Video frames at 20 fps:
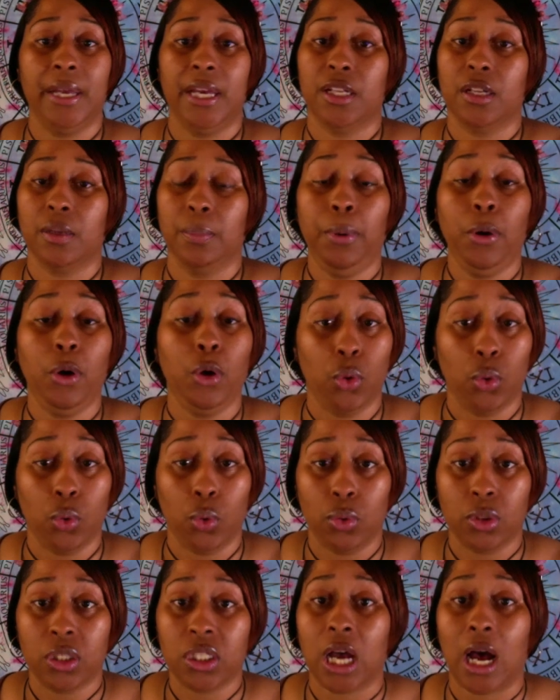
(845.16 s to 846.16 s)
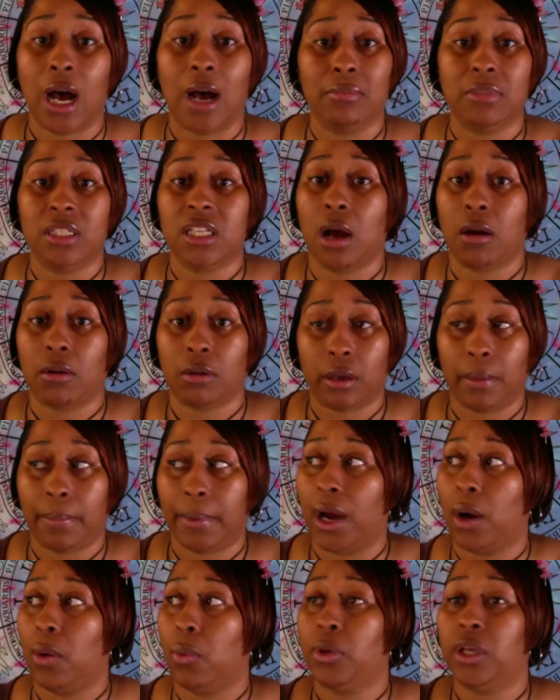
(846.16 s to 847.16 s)
in the pool to I'm talking
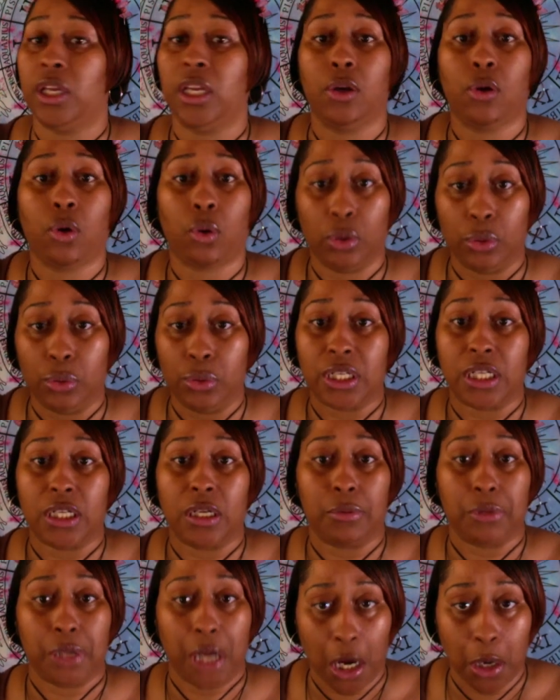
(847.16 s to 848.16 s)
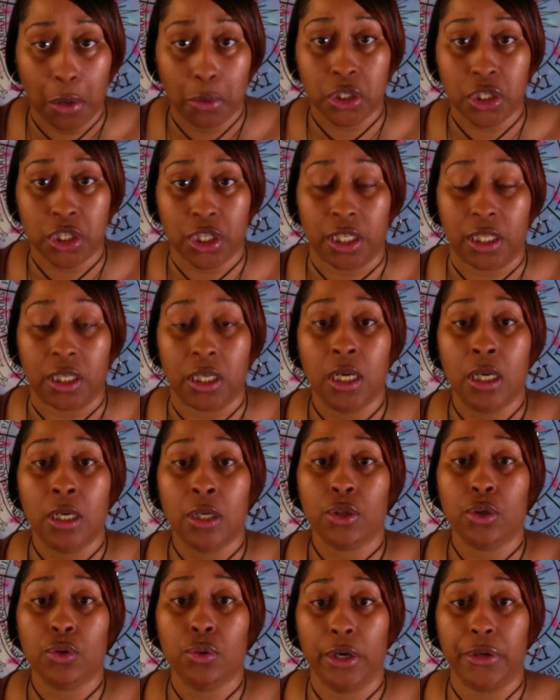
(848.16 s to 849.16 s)
about we cruising on the ocean.
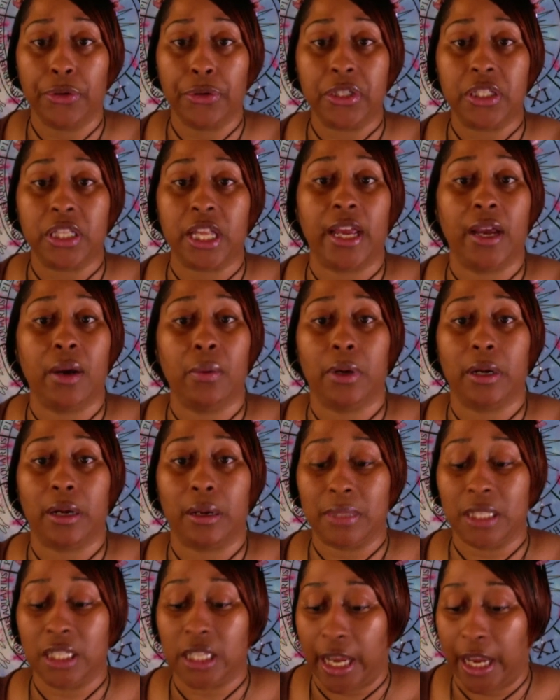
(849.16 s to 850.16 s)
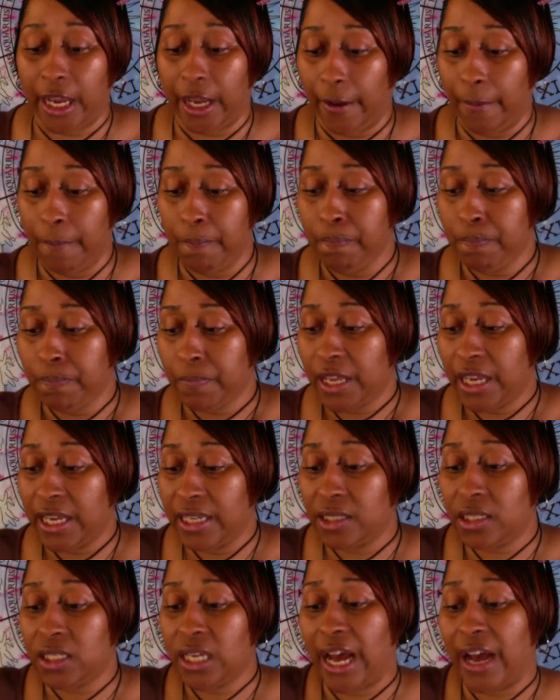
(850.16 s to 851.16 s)
You understand what I'm saying?
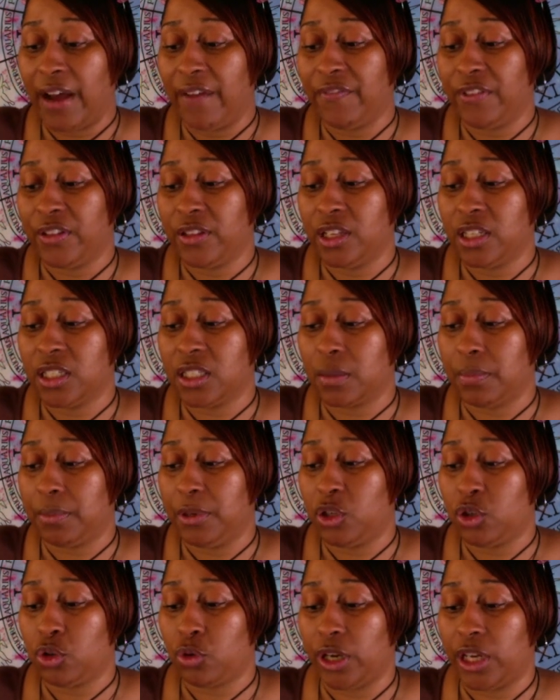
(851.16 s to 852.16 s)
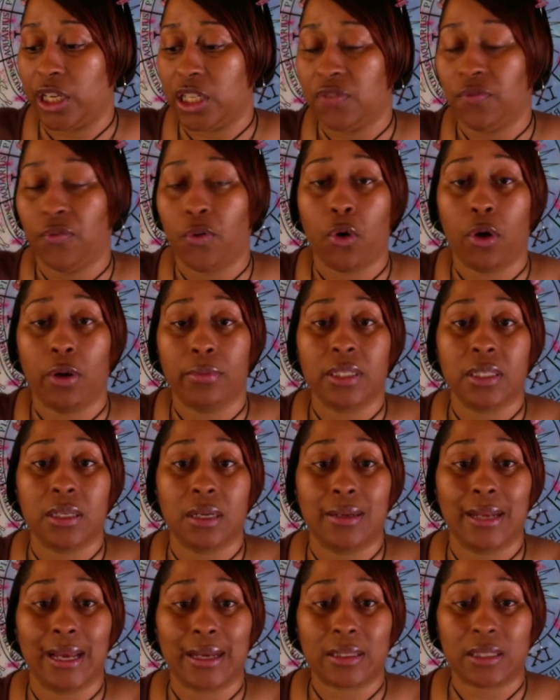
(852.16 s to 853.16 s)
It's time for this to be transformed to the
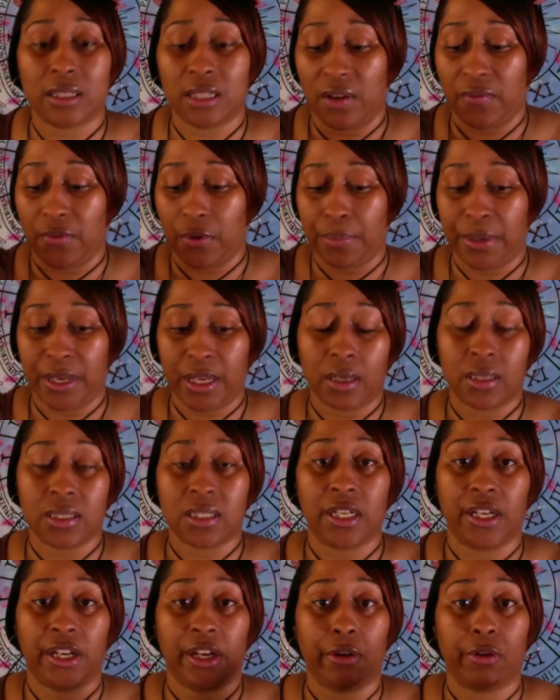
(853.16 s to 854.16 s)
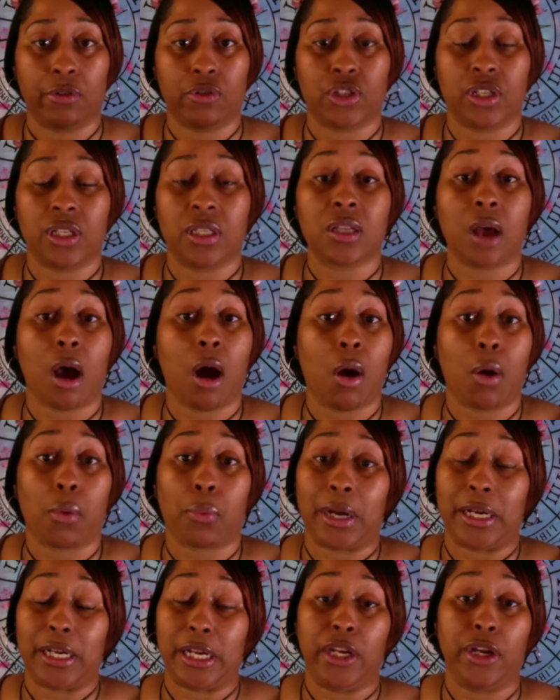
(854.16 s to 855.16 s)
next level because the energy is
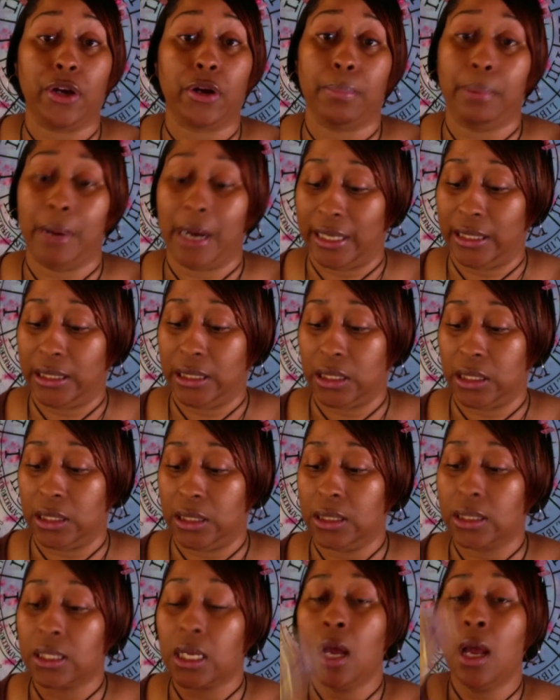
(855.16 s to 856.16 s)
already here, Pisces.